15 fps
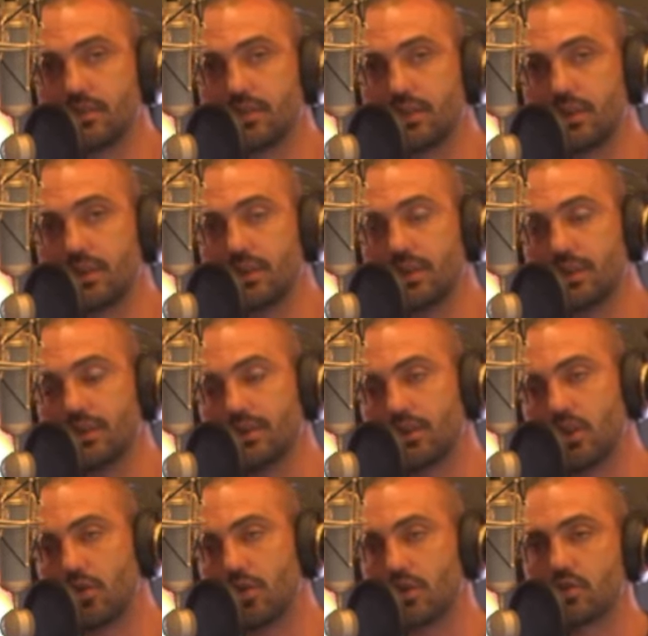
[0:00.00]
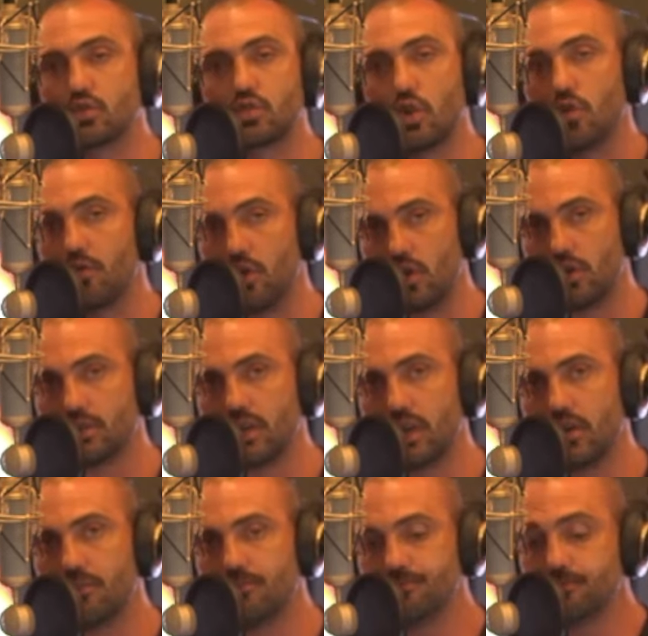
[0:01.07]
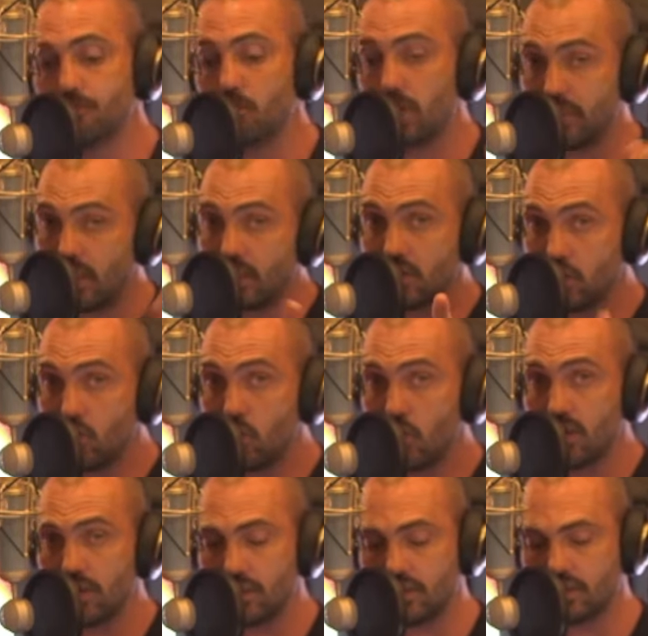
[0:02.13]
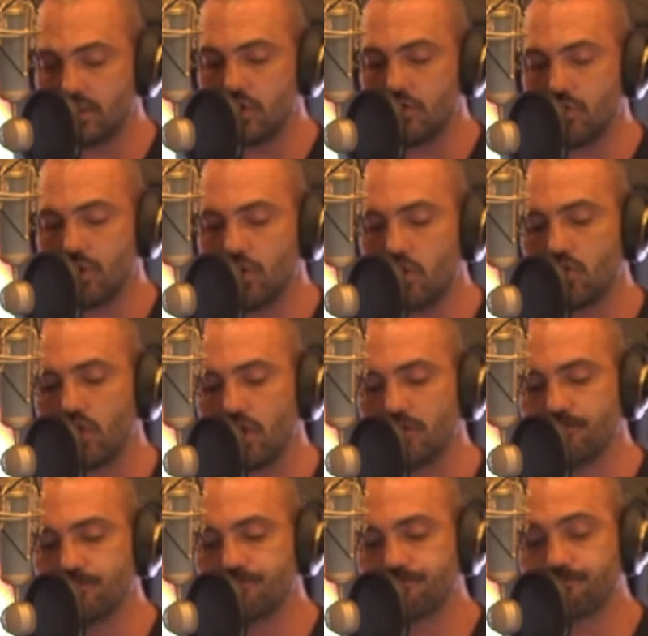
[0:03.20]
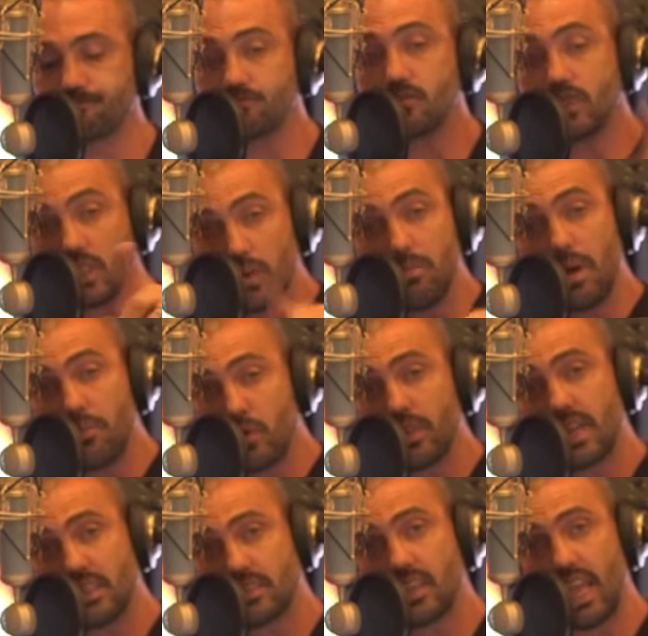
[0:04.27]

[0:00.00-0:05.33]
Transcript: you know, they're so volatile, but they do work in this too. But hold on. Remember, that's